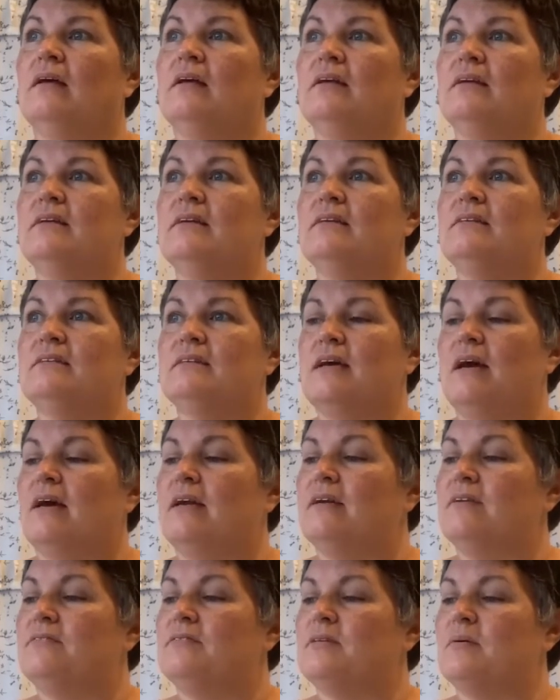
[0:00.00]
That's
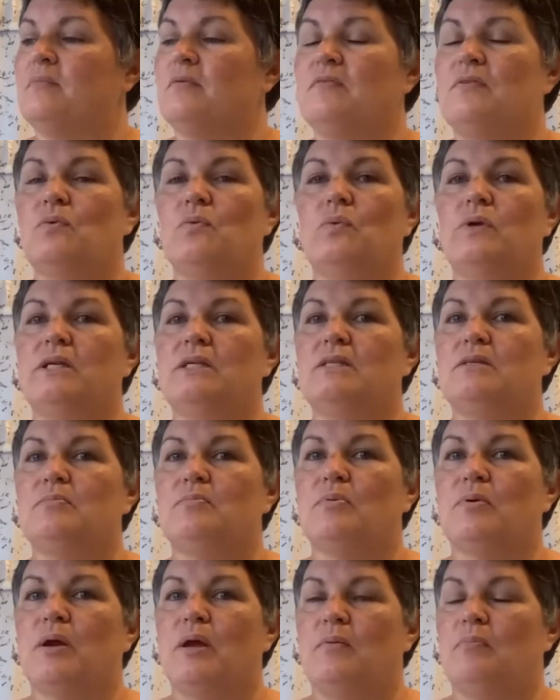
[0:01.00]
kind of some of the winter
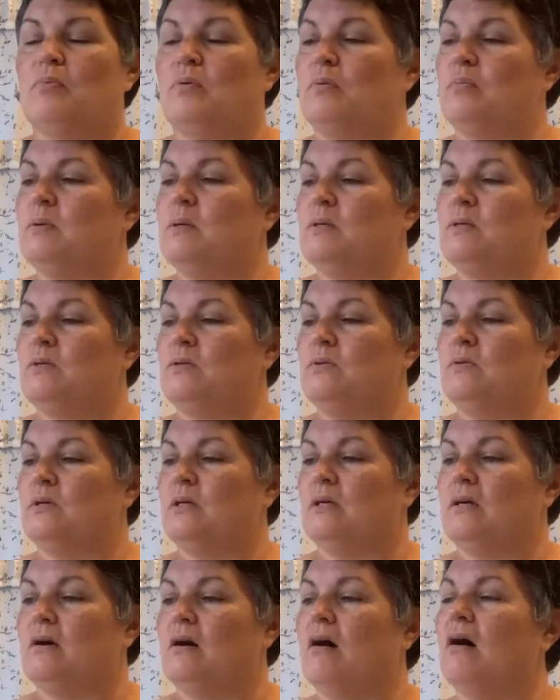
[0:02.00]
prep we've been
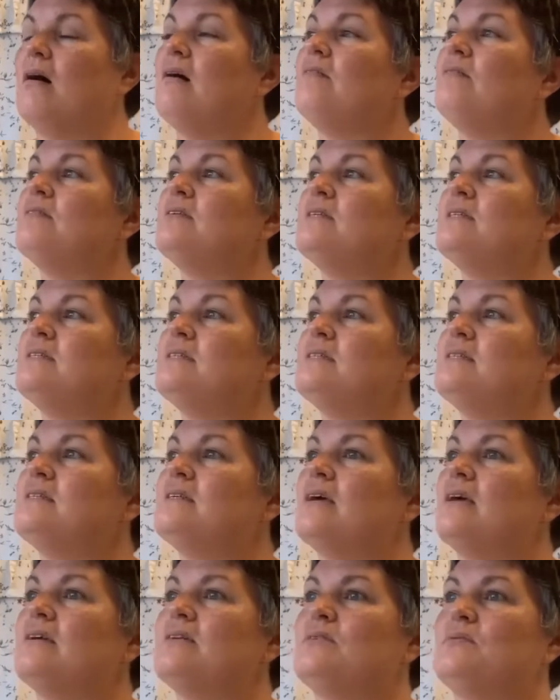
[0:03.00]
doing. Harvests
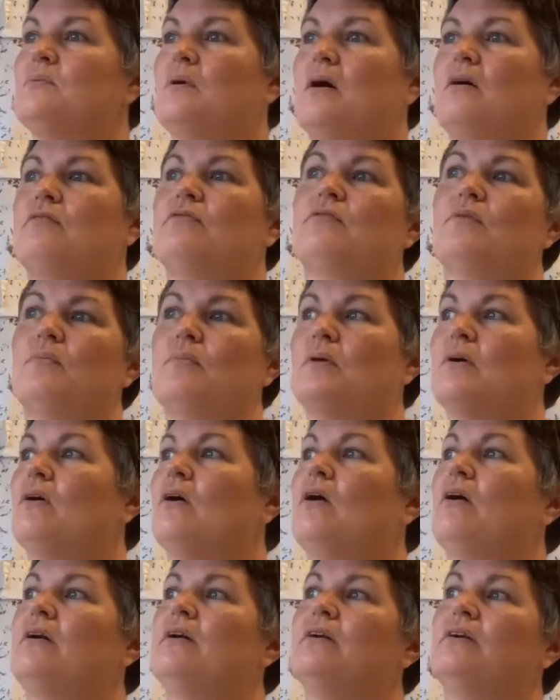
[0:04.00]
as well from the
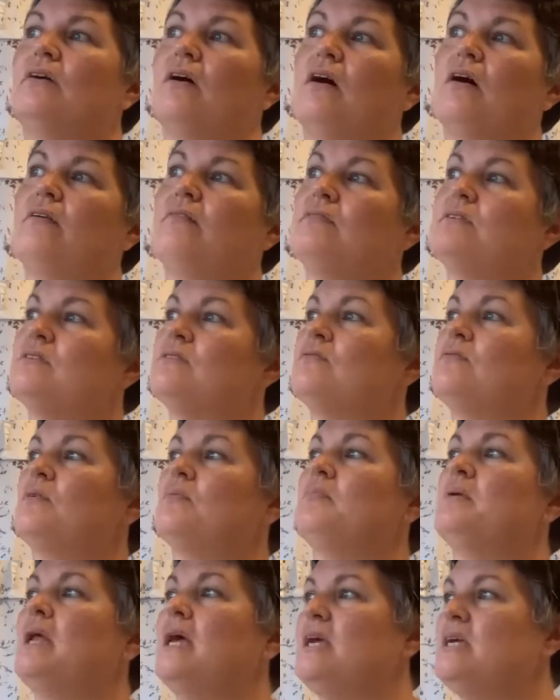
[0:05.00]
garden, harvests
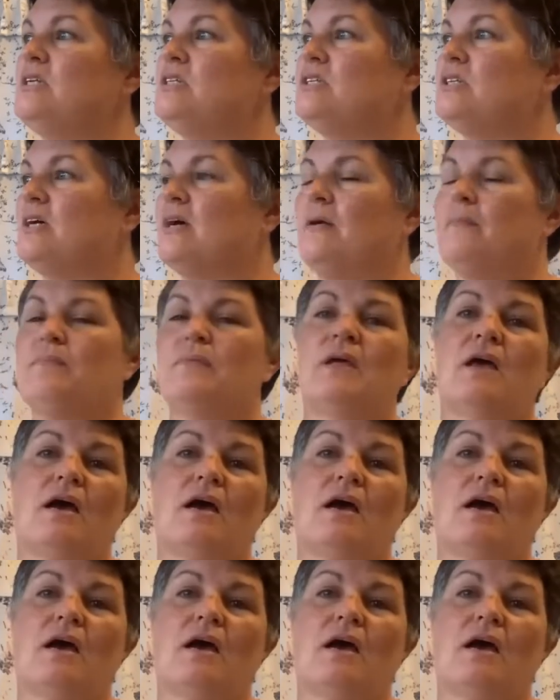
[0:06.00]
from nature.